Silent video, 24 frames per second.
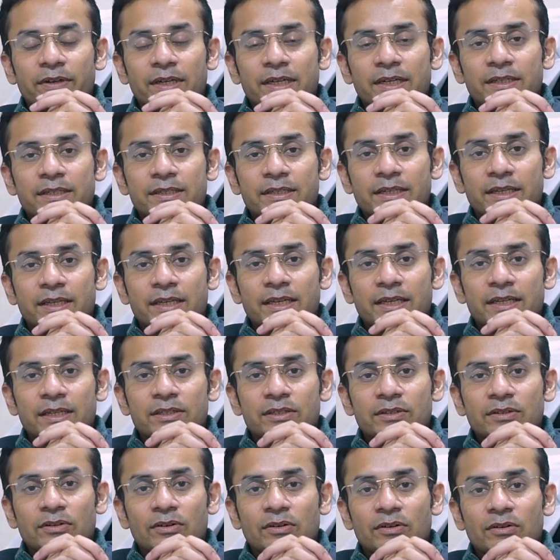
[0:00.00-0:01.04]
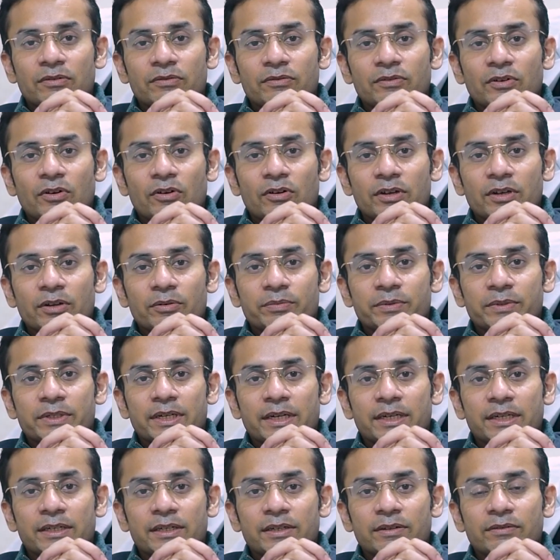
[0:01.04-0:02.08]
it is a case of
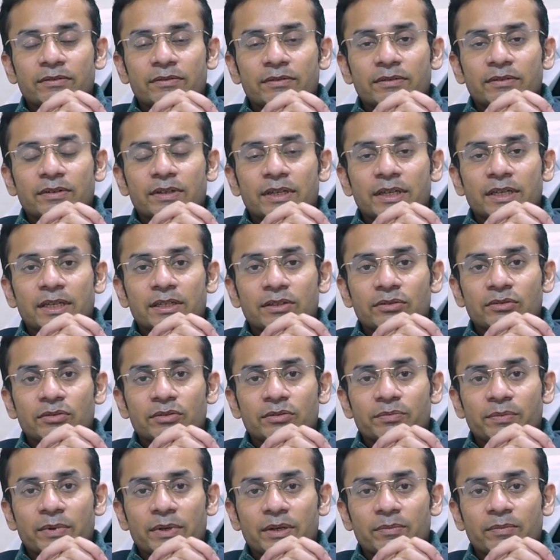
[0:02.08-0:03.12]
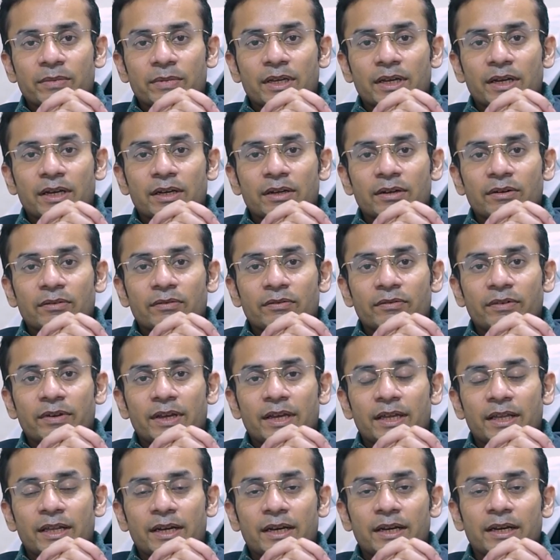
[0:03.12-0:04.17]
non-obstructive azoospermia
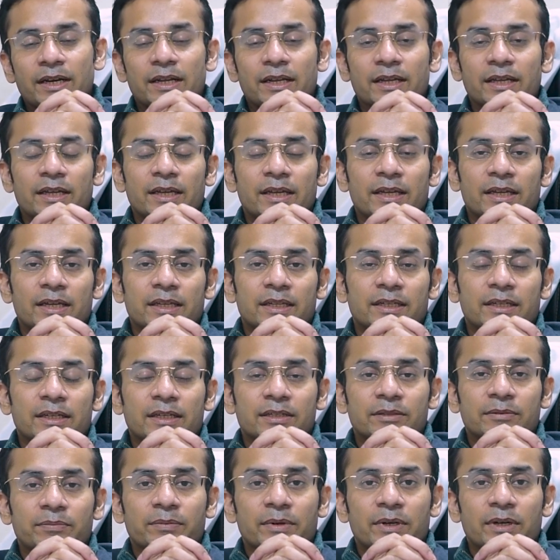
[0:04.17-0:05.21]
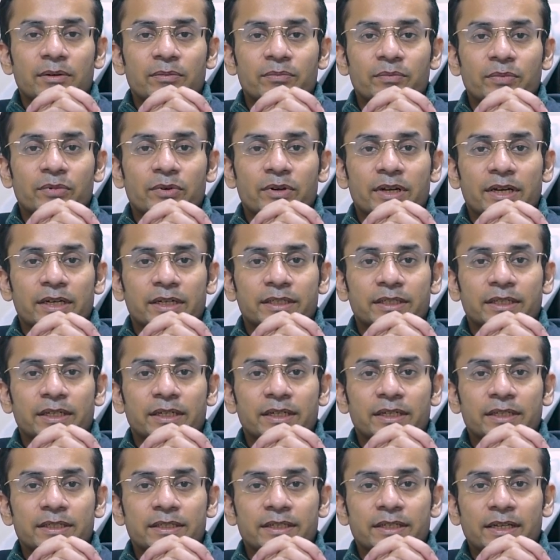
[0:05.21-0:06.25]
where the sperm
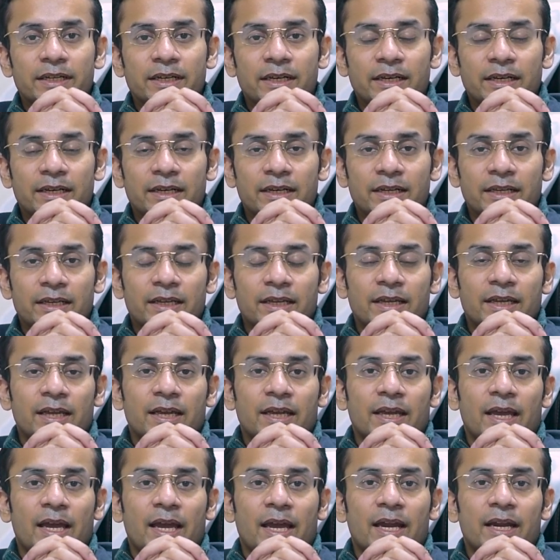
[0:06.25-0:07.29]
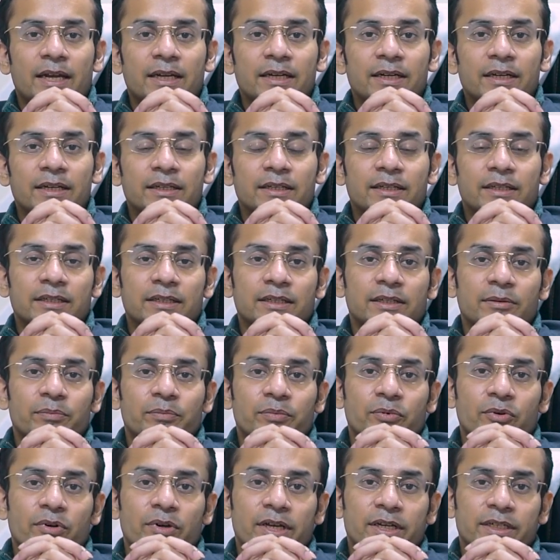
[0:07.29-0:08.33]
production is nil and the
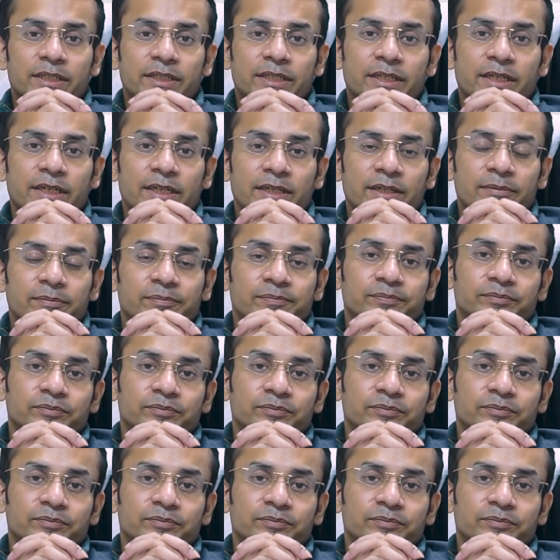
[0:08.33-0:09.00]
production